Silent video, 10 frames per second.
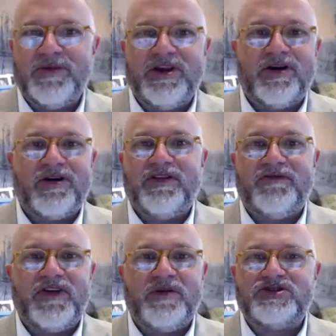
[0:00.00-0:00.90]
the
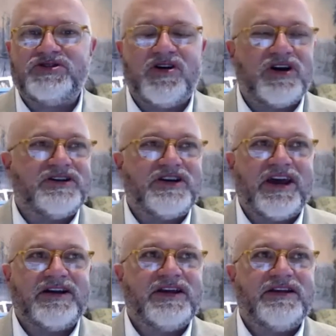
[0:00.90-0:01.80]
famous
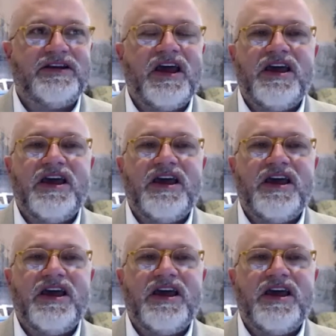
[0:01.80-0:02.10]
architect, and